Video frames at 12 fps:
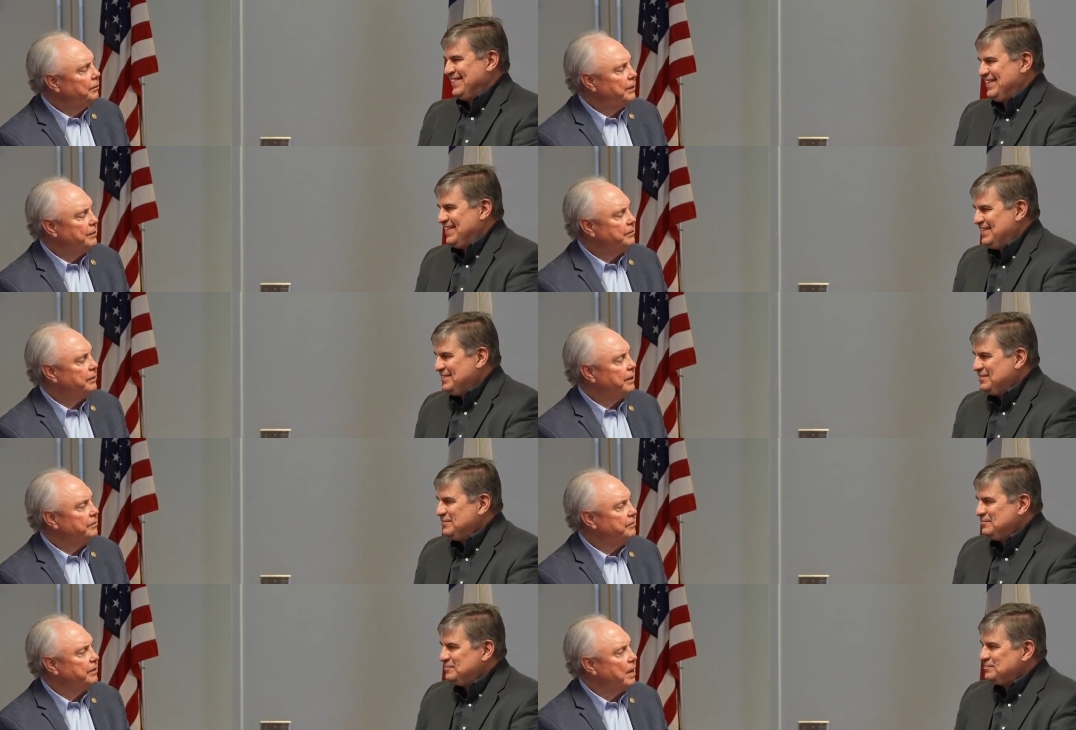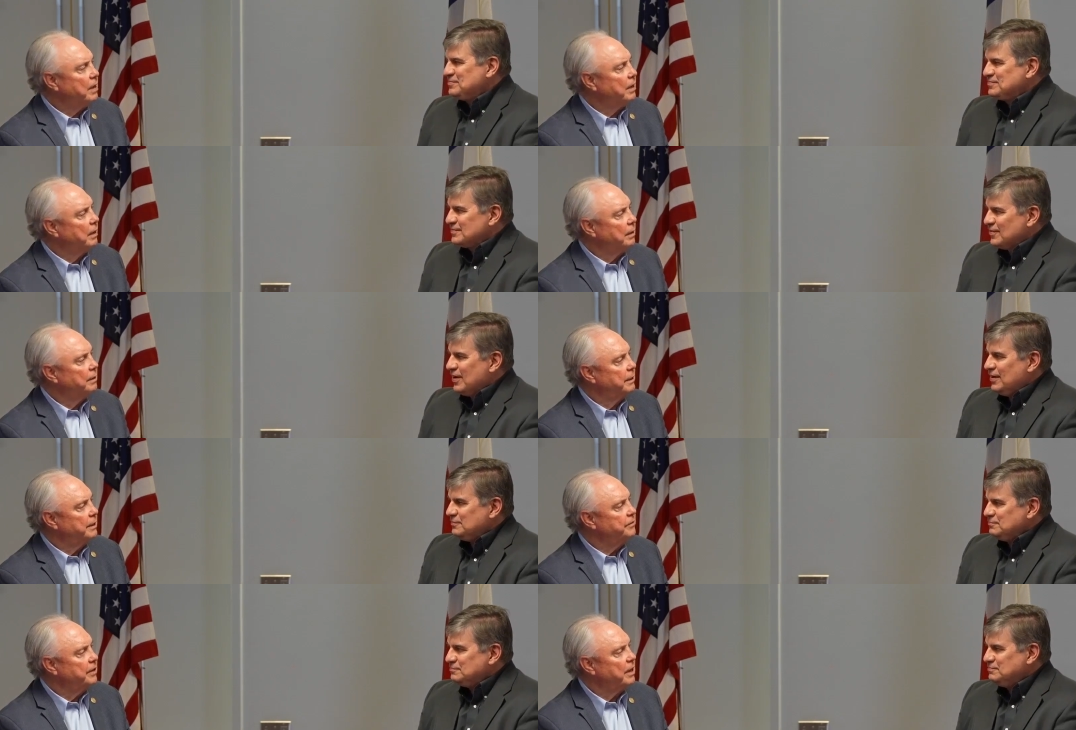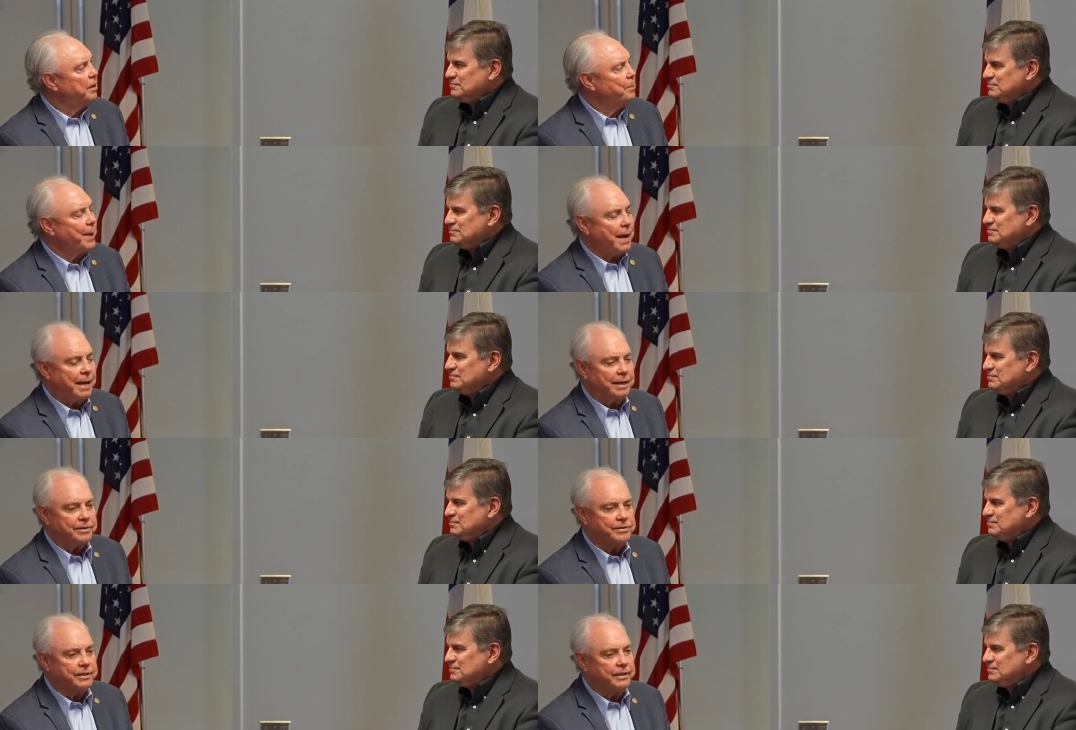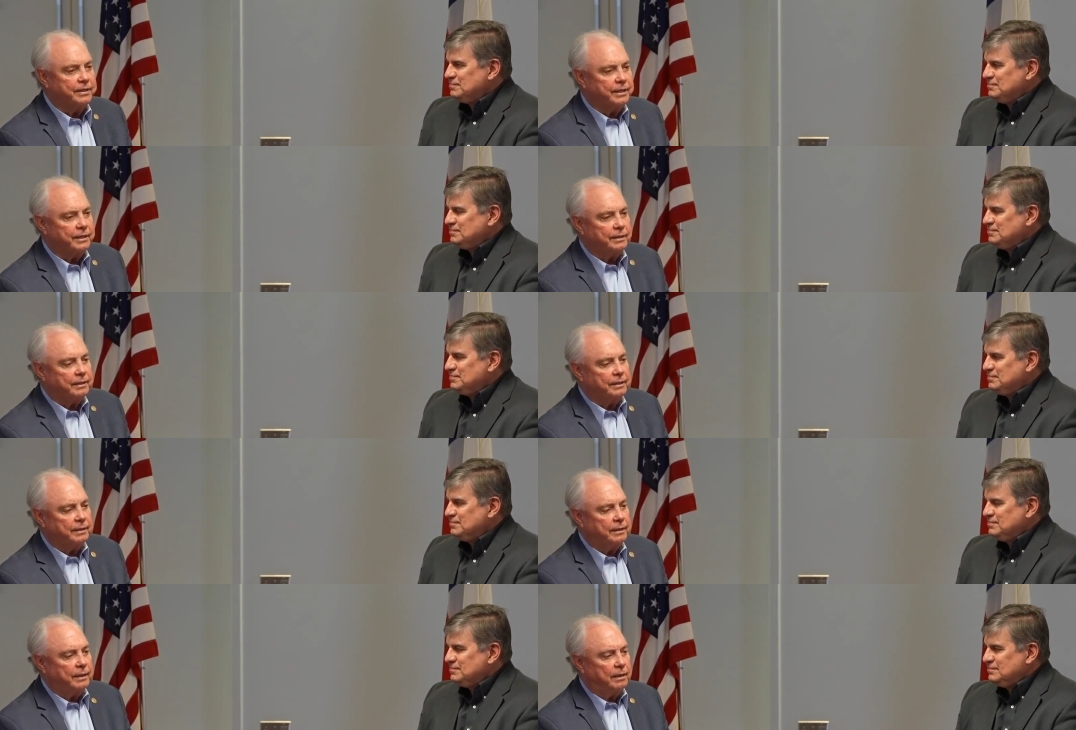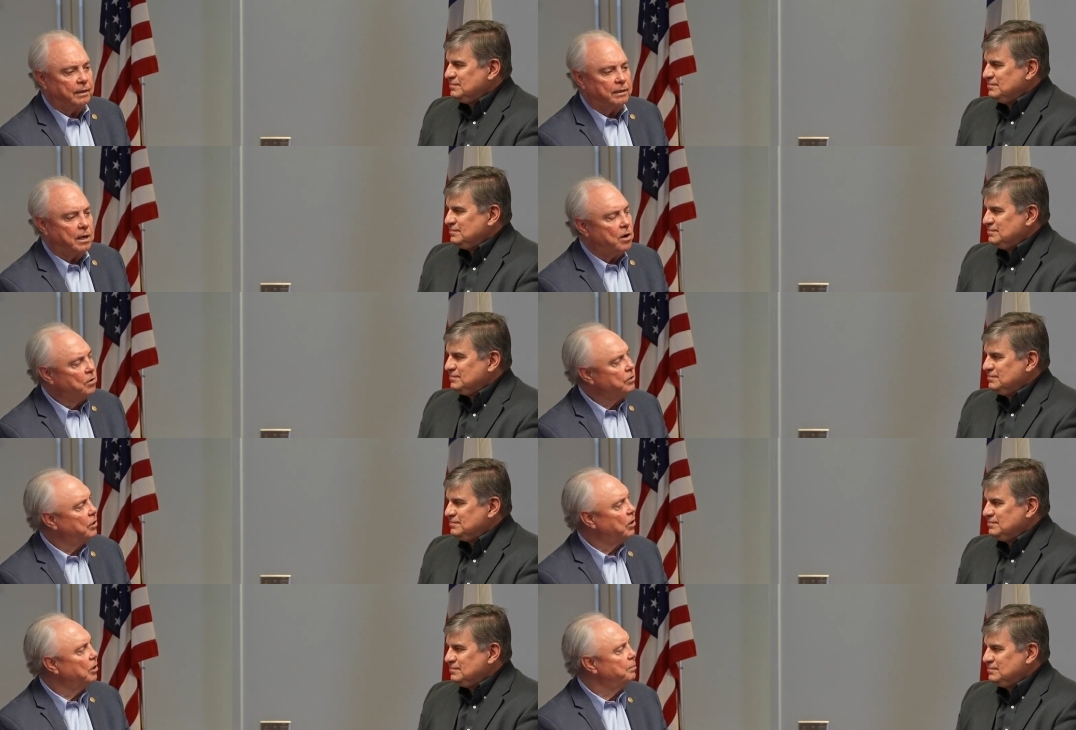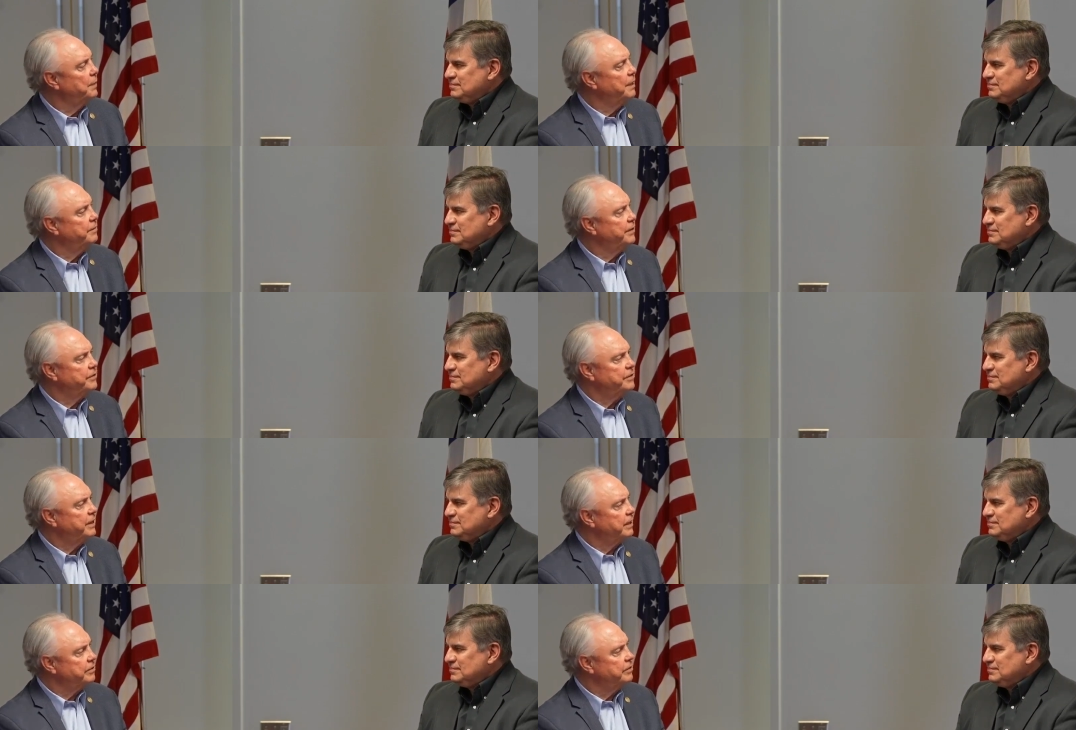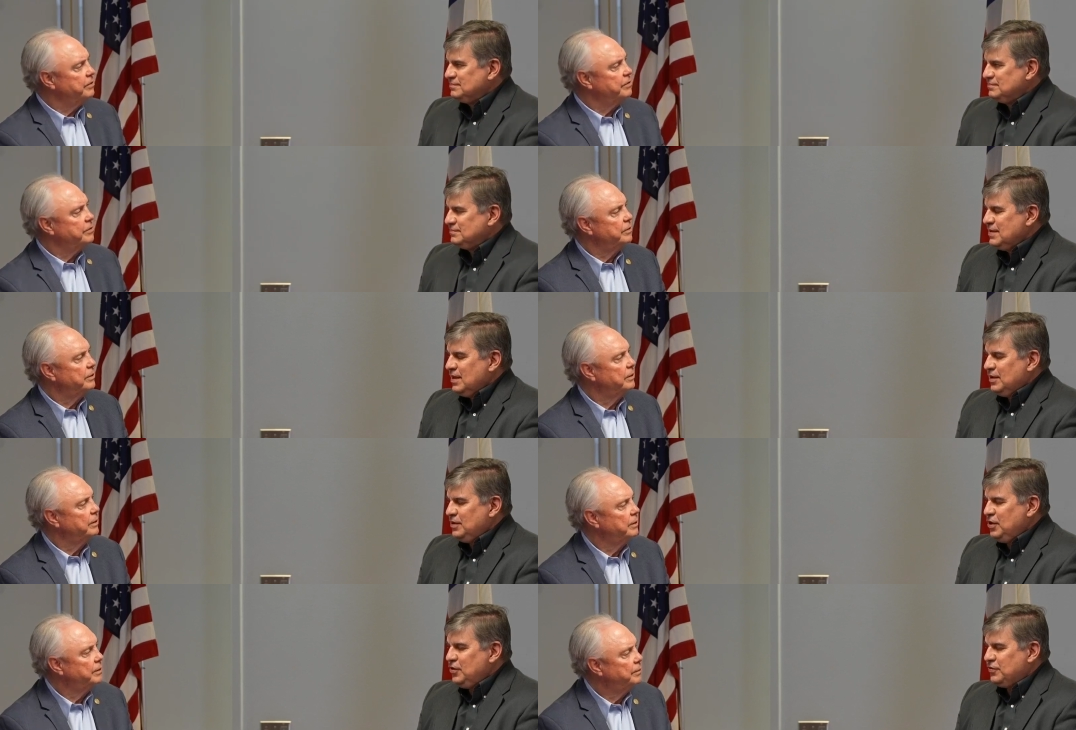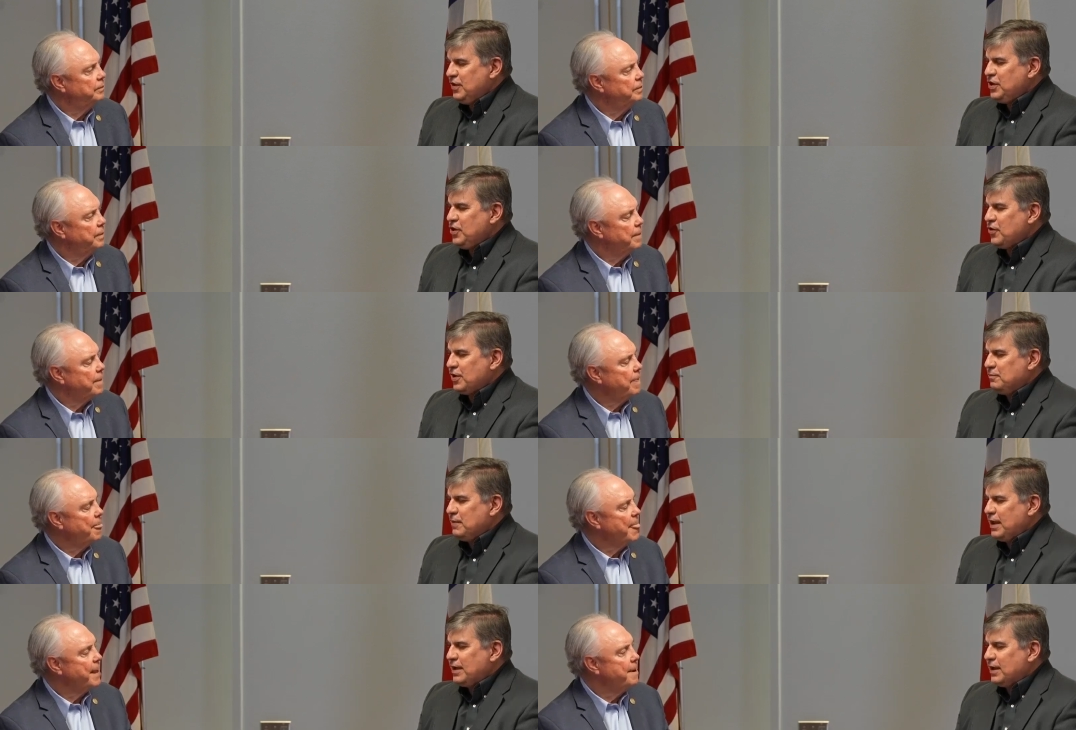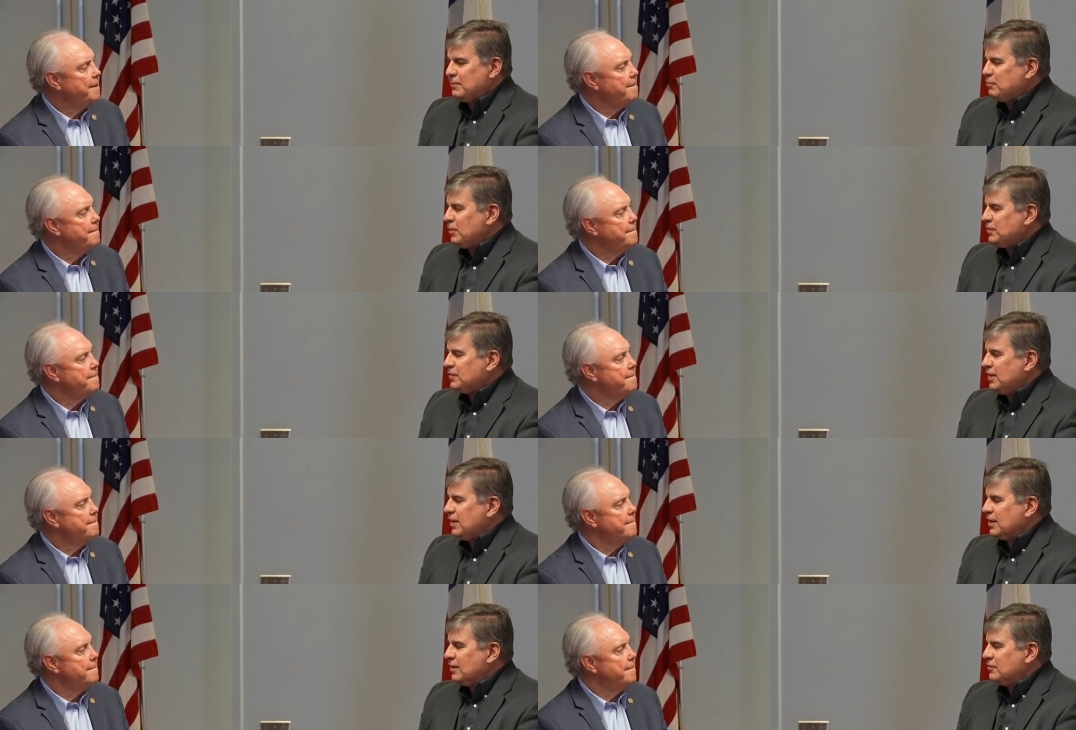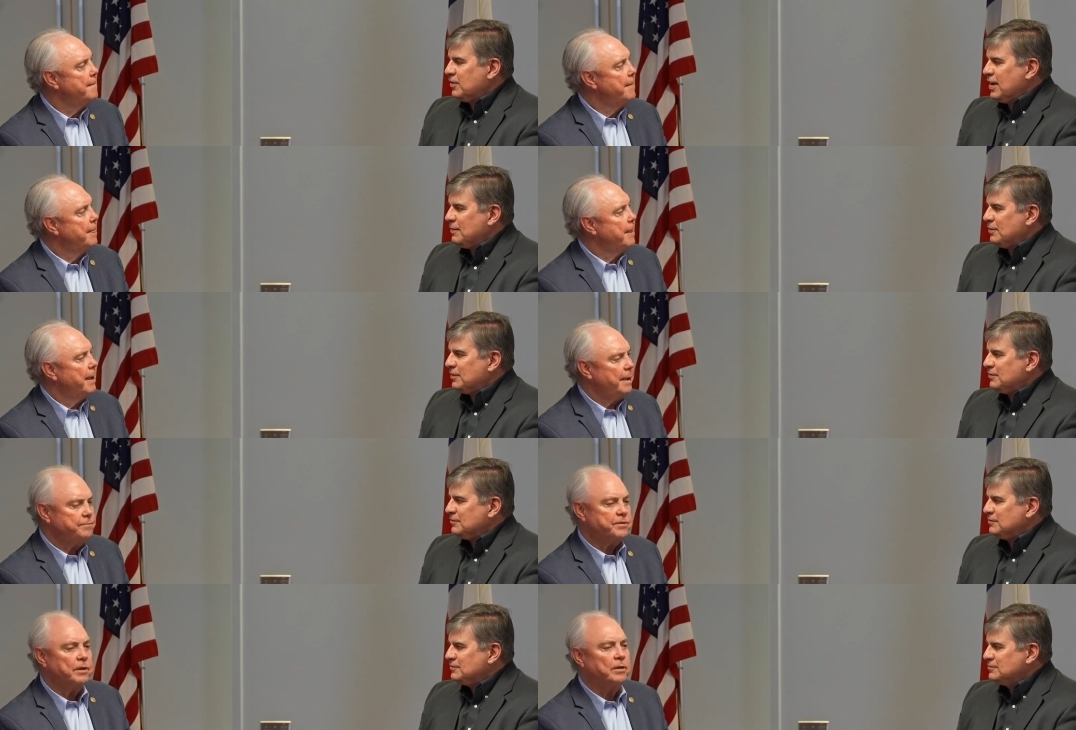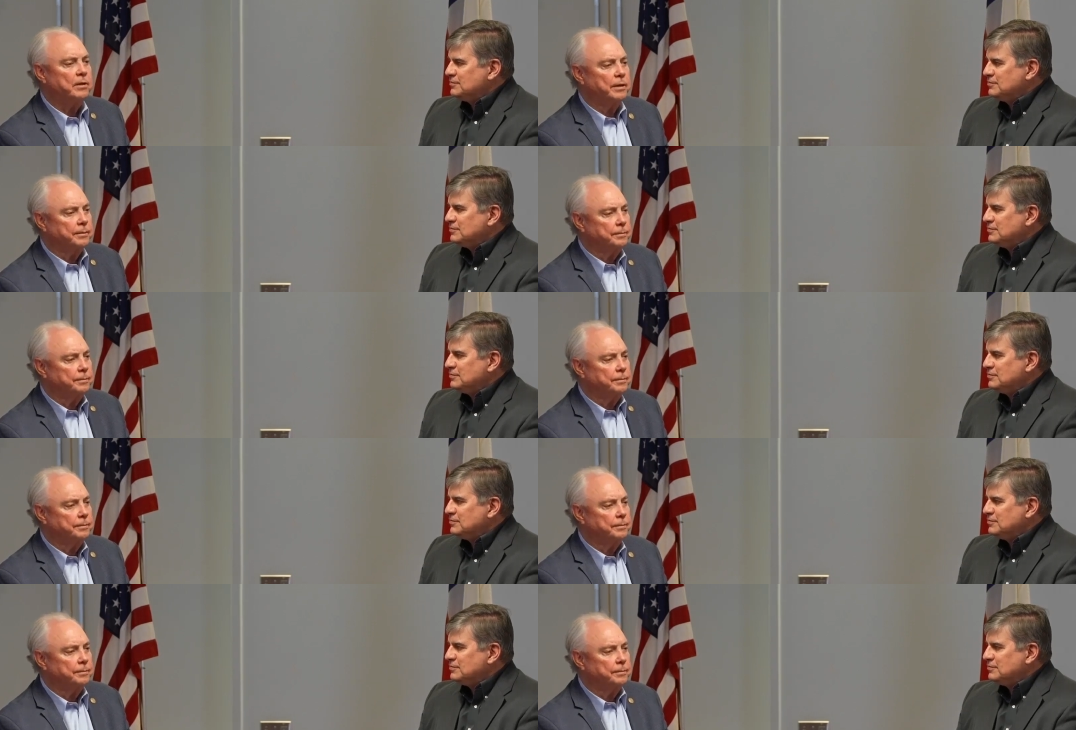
Speaker 1: that's that's not a right. that's not a policy that long term benefits Texans.
Speaker 2: Do you think you can make up with uh, Governor Abbott? Absolutely,